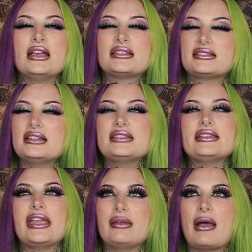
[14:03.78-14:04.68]
since he
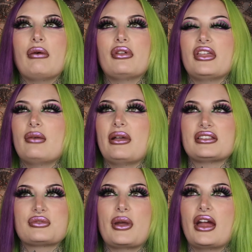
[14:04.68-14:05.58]
came out with them. I
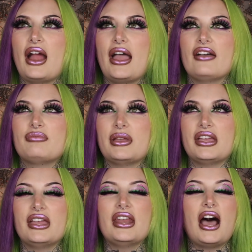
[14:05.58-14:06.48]
swear I have
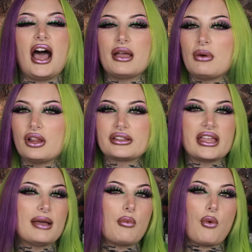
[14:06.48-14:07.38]
been eyeballing them,